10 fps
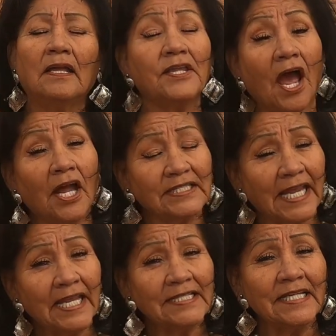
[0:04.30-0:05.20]

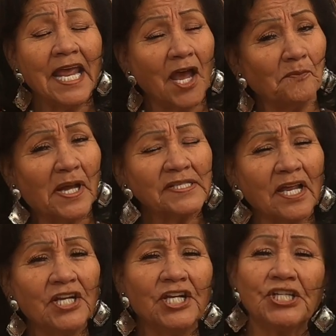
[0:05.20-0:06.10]
Yat my
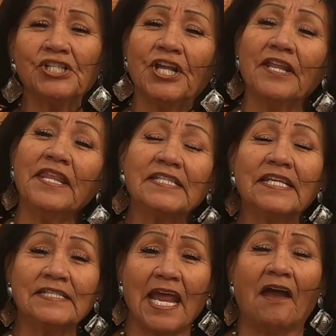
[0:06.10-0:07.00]
son and
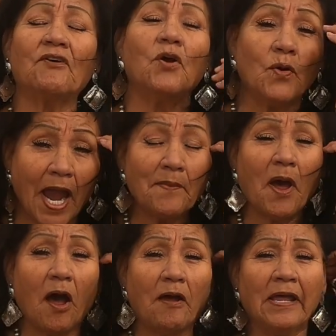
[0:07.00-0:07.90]
This is Navajo
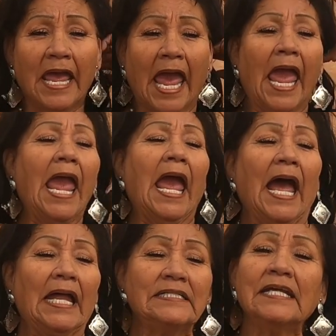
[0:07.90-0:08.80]
Grandma,
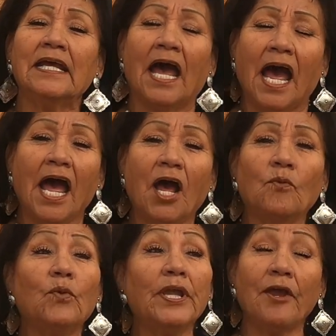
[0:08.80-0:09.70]
and
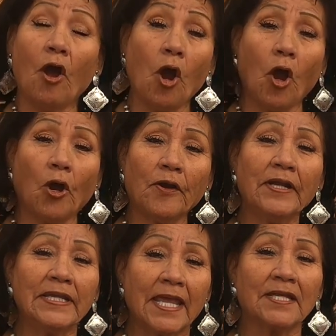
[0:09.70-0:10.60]
uh, we
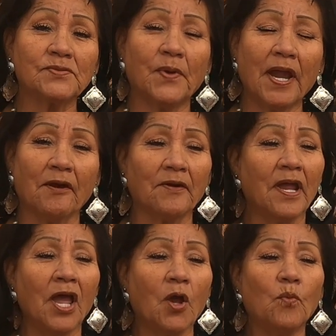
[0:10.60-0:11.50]
are, guess where?
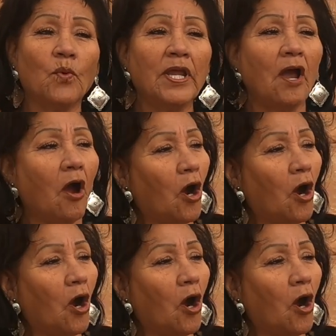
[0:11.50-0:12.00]
We